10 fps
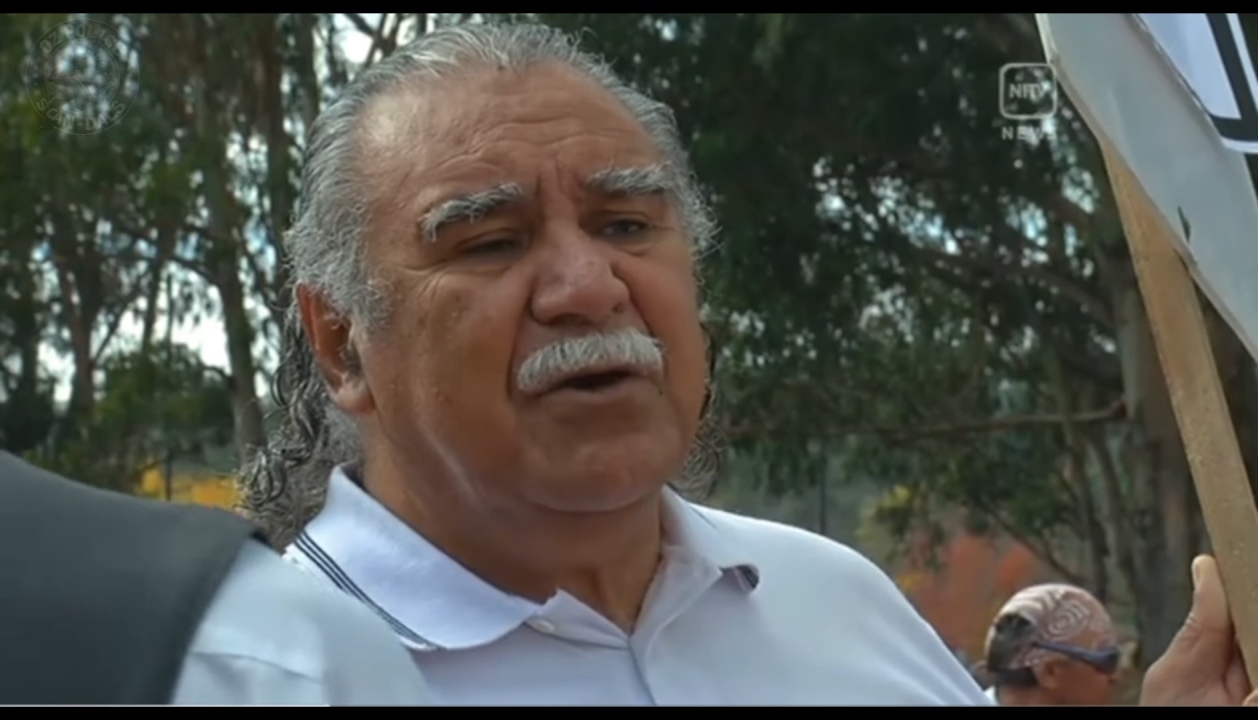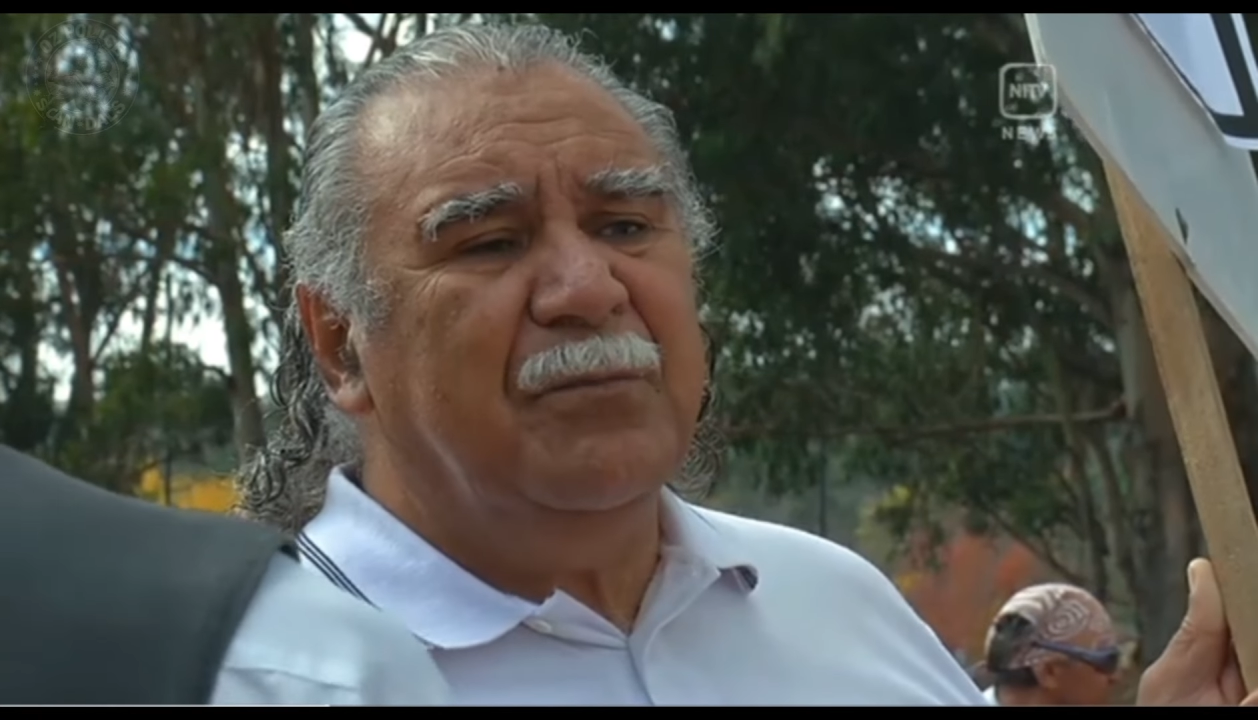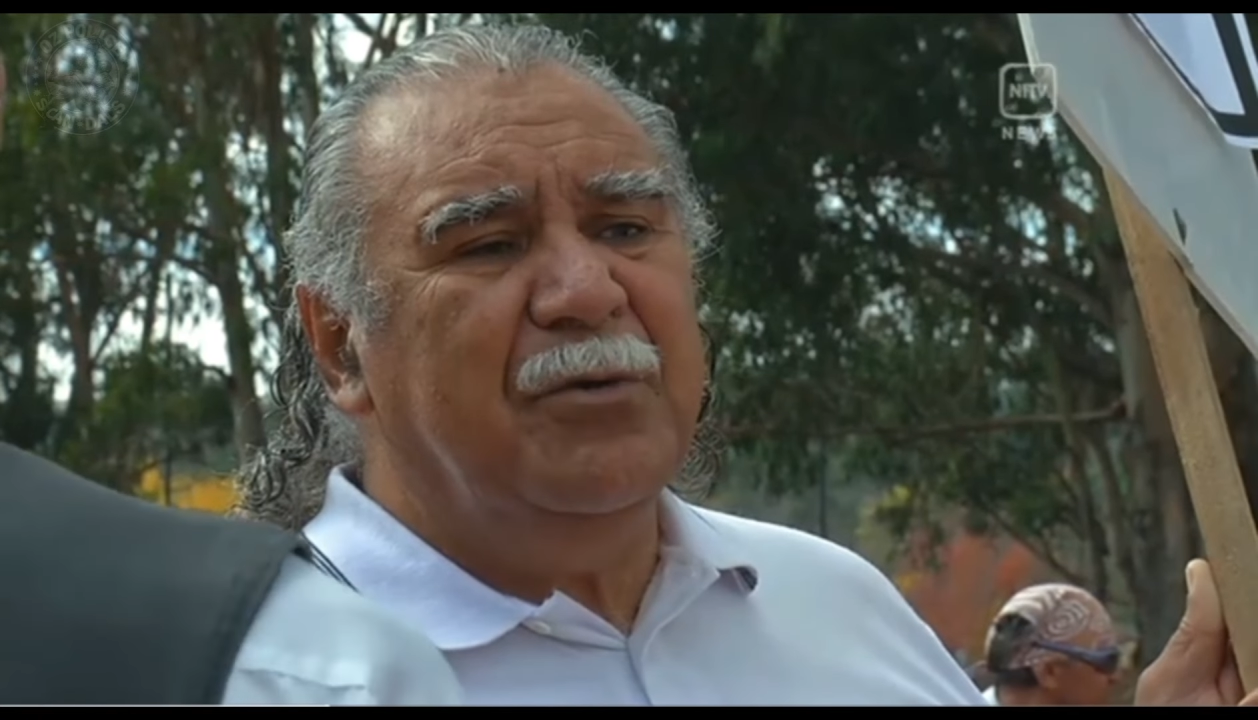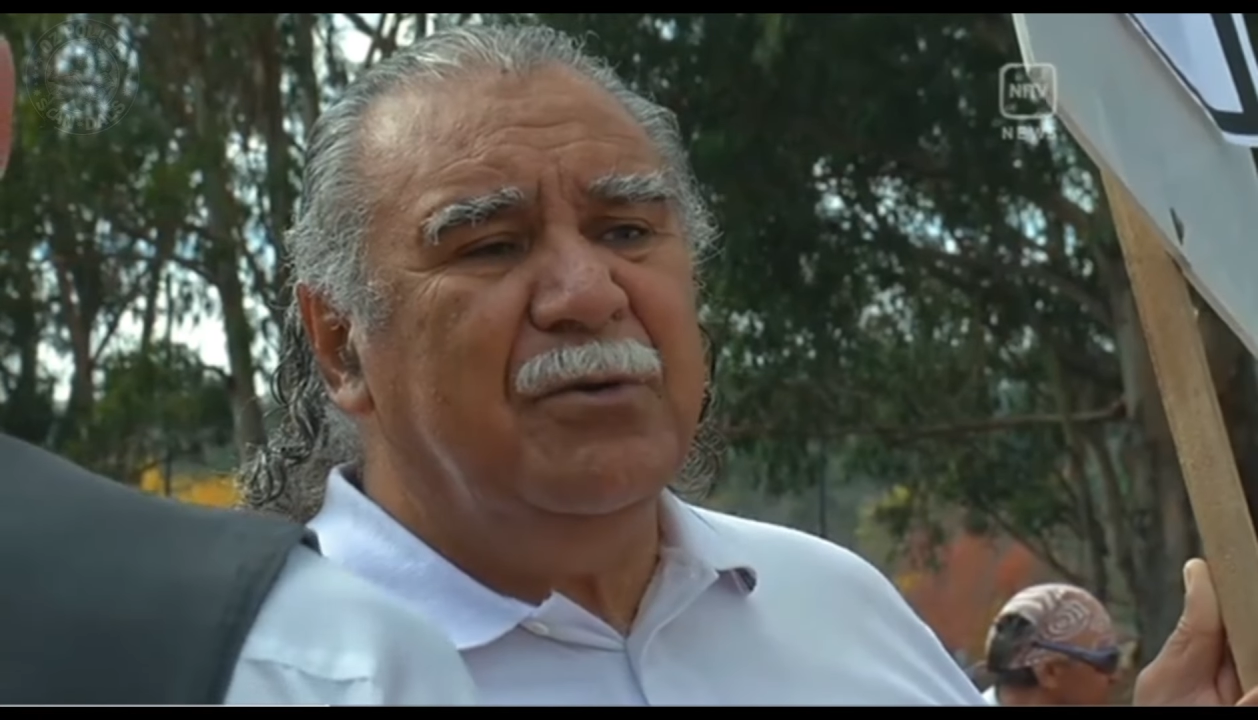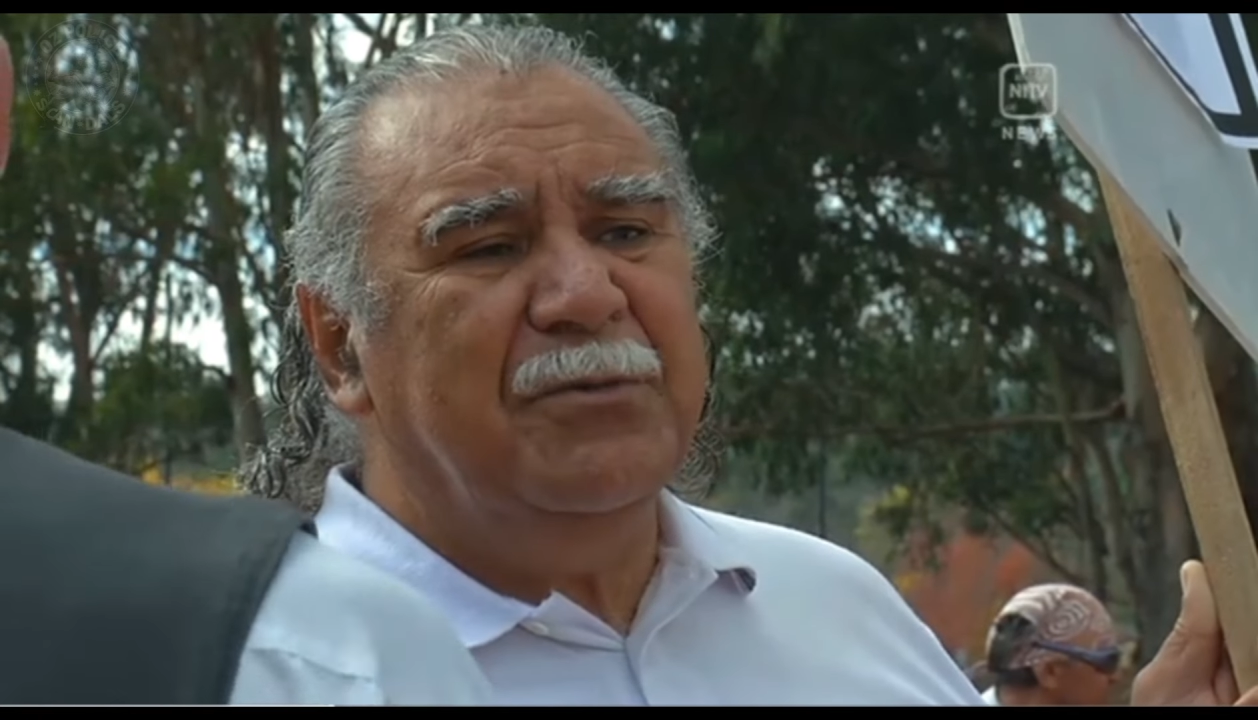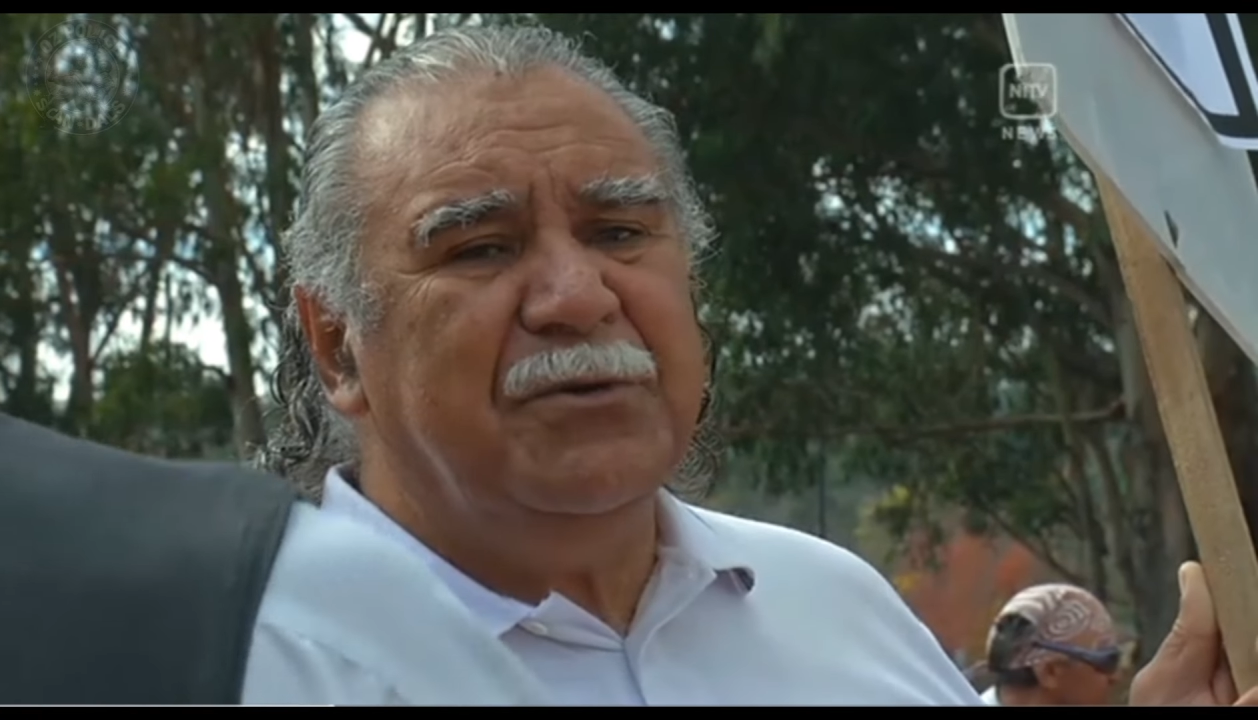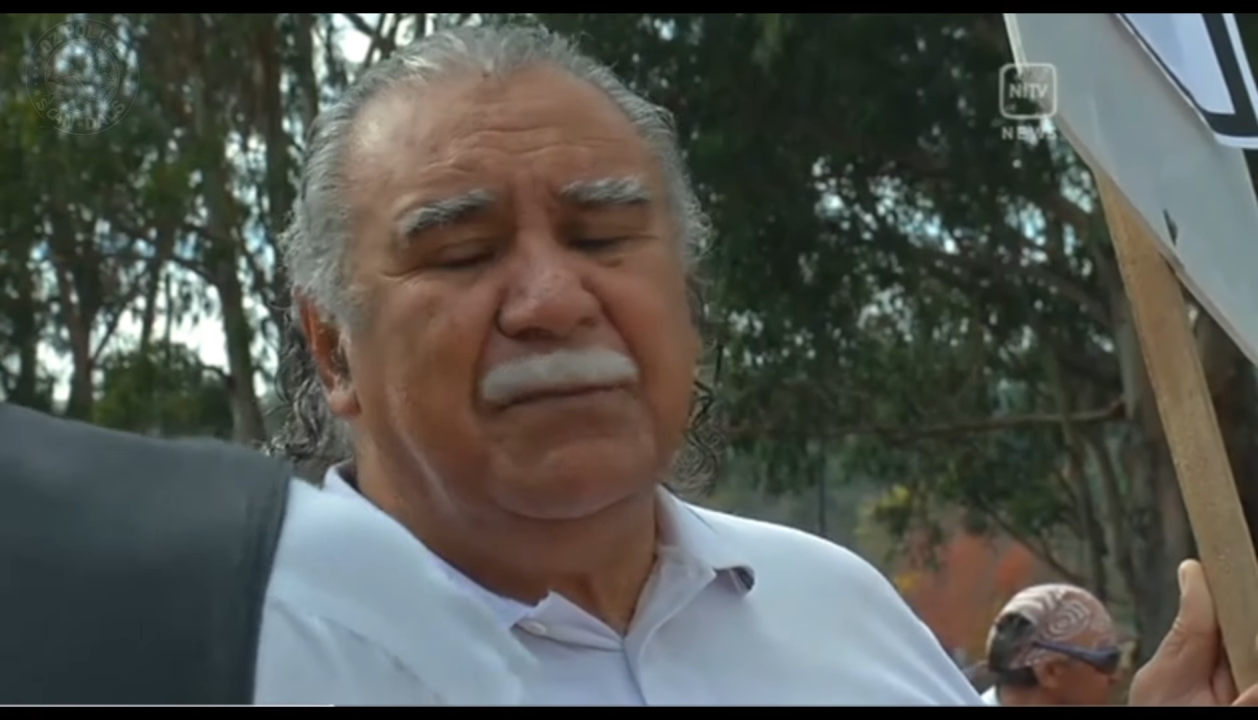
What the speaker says: got a permit